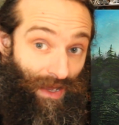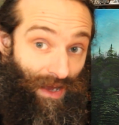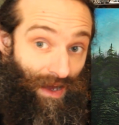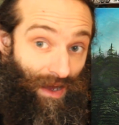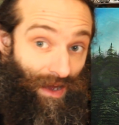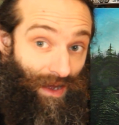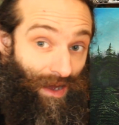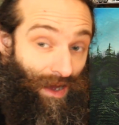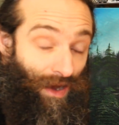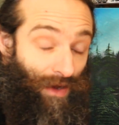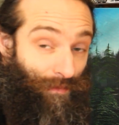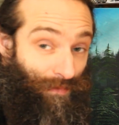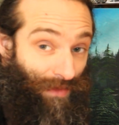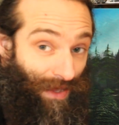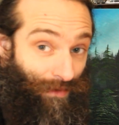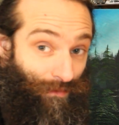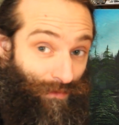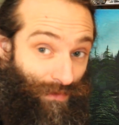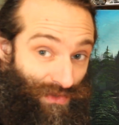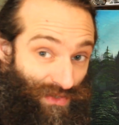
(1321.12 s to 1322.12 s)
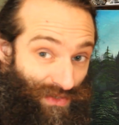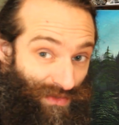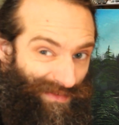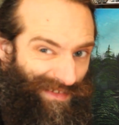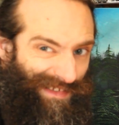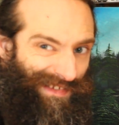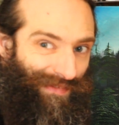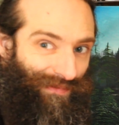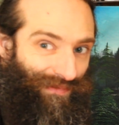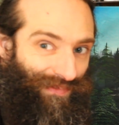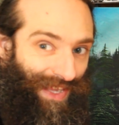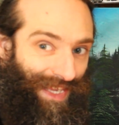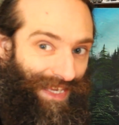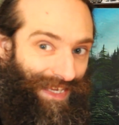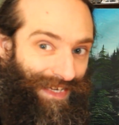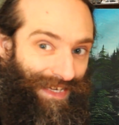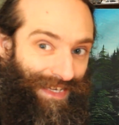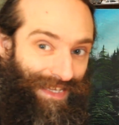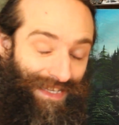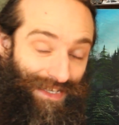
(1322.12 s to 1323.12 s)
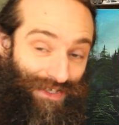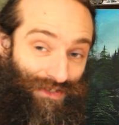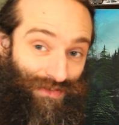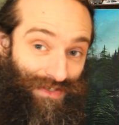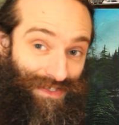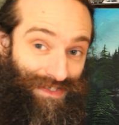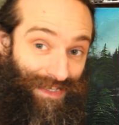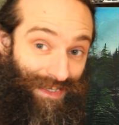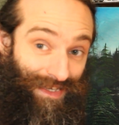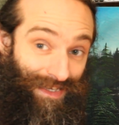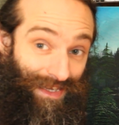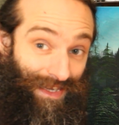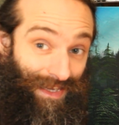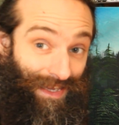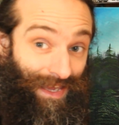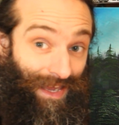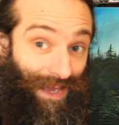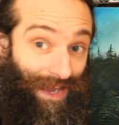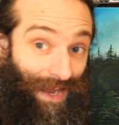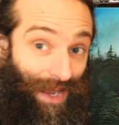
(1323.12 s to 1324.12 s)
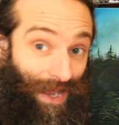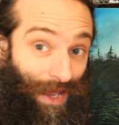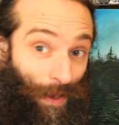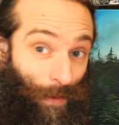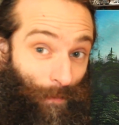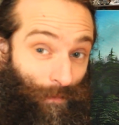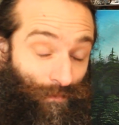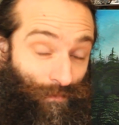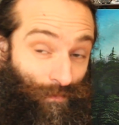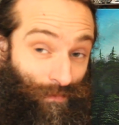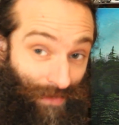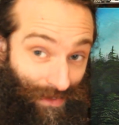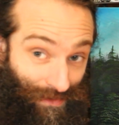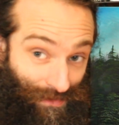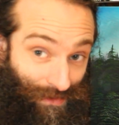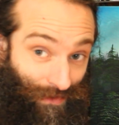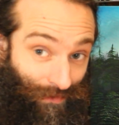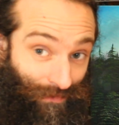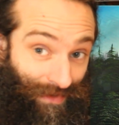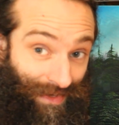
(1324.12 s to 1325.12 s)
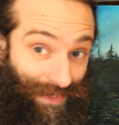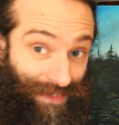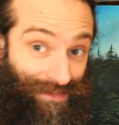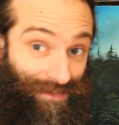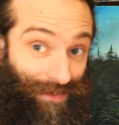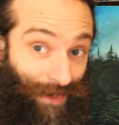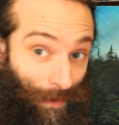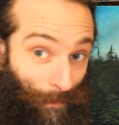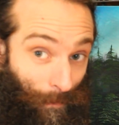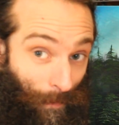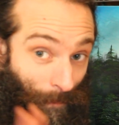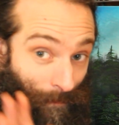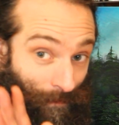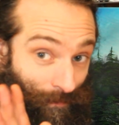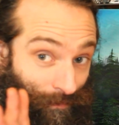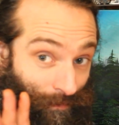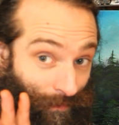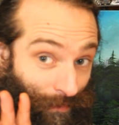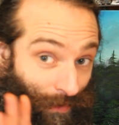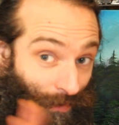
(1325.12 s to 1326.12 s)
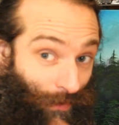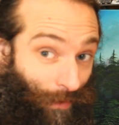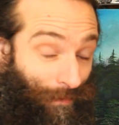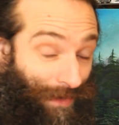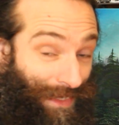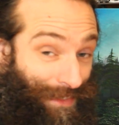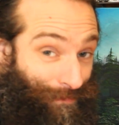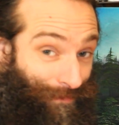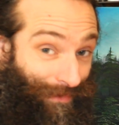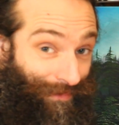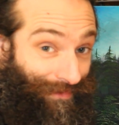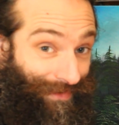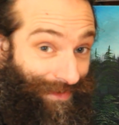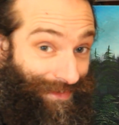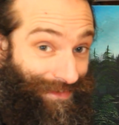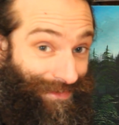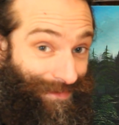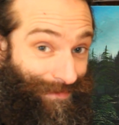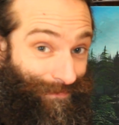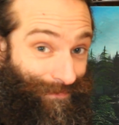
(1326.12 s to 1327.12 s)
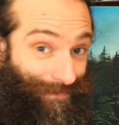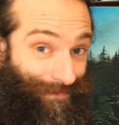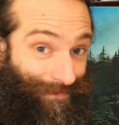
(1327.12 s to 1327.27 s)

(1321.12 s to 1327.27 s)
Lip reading: I hope that was vaguely interesting. Till the next time, God bless, my friends.